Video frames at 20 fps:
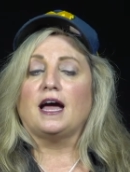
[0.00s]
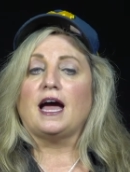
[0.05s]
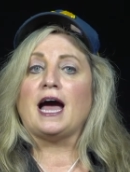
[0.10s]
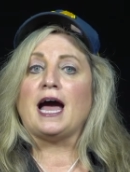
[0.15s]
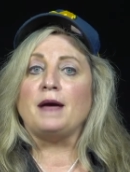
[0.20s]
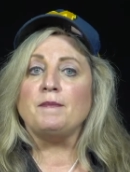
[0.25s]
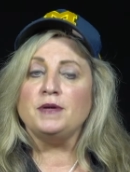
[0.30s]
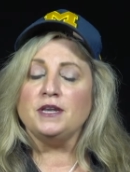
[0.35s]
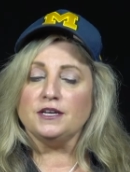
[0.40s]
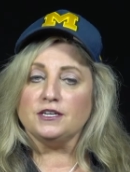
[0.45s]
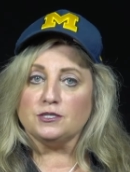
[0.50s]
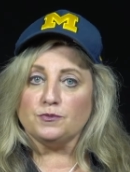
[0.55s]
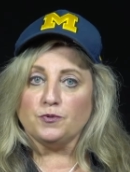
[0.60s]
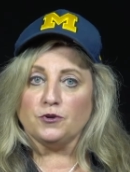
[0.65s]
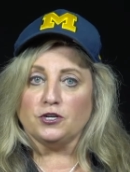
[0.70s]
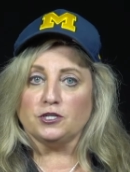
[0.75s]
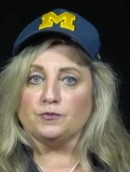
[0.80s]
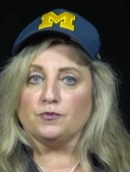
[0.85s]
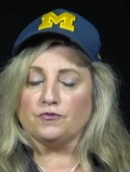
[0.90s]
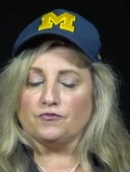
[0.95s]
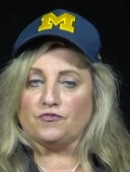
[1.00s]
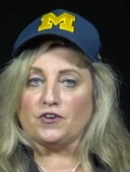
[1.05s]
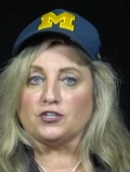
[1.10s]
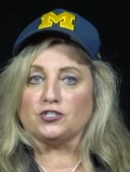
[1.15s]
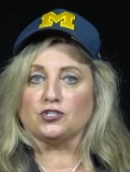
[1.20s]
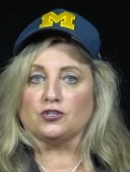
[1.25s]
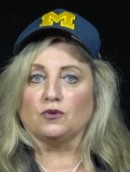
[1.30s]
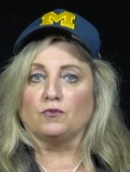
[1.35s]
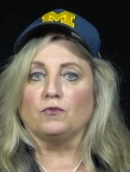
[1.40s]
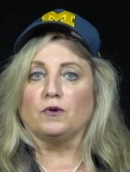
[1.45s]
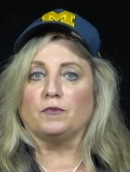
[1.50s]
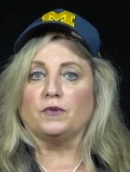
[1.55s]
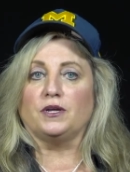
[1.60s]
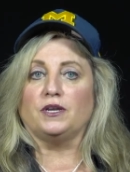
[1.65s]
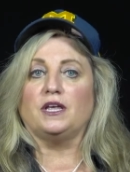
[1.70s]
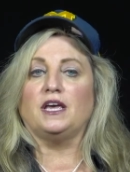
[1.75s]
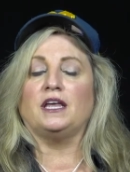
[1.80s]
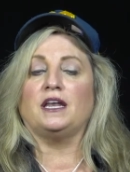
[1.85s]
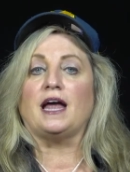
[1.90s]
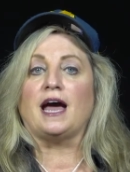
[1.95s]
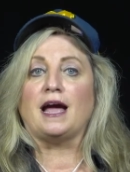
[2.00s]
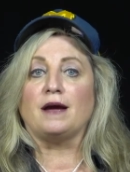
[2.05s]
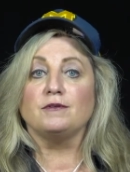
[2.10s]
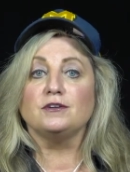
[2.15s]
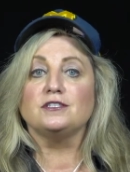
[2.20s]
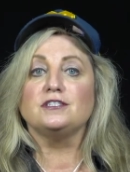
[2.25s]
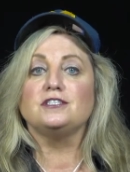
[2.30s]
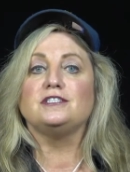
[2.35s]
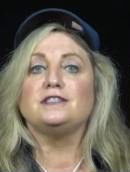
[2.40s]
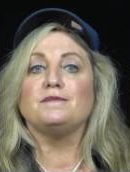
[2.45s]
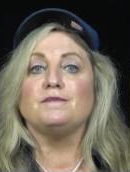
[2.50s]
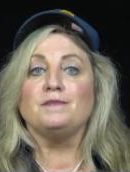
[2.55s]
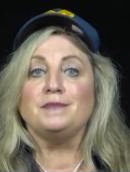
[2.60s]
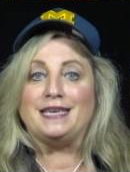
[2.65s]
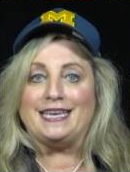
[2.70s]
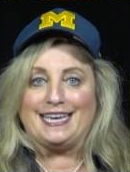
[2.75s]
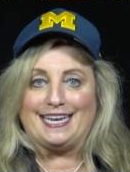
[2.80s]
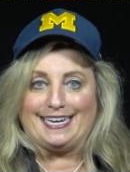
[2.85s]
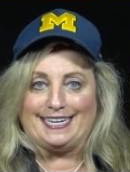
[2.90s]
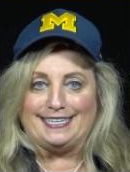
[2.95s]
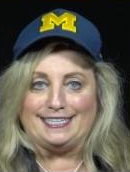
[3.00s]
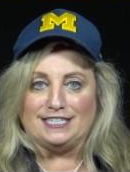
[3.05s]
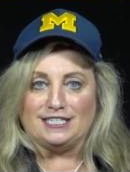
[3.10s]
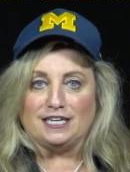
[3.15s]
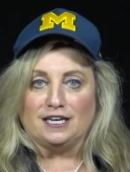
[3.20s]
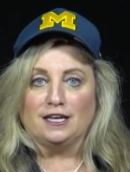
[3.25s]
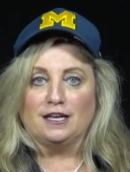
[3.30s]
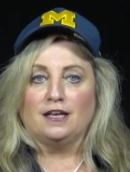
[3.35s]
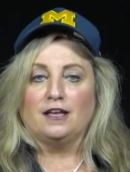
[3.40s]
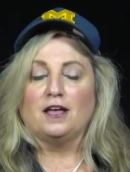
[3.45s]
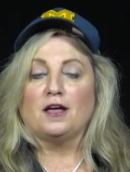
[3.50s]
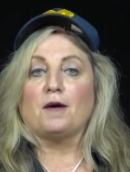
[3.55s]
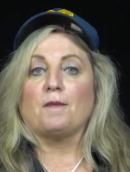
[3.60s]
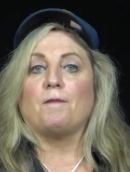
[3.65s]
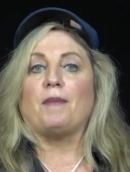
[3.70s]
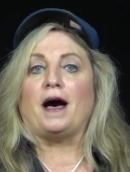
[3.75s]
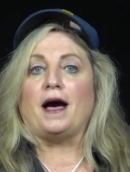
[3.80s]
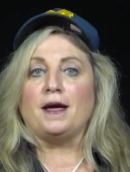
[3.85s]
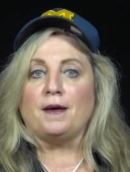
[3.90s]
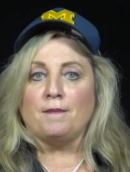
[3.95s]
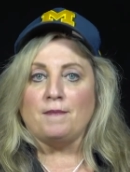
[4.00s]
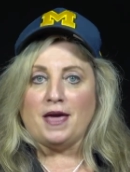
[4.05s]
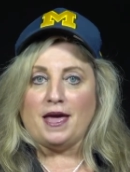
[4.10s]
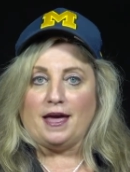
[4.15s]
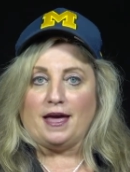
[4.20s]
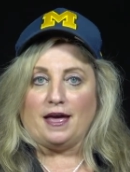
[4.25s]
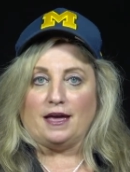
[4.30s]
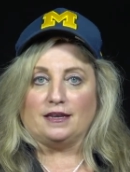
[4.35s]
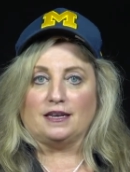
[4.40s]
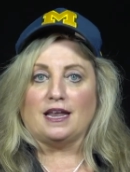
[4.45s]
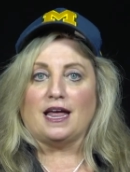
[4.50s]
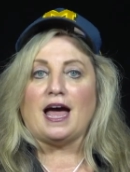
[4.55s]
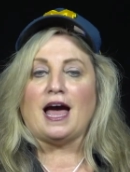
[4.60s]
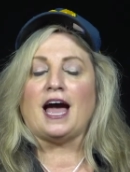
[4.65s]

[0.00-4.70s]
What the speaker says: I'm an experienced professional woman, and I was demeaned by a man.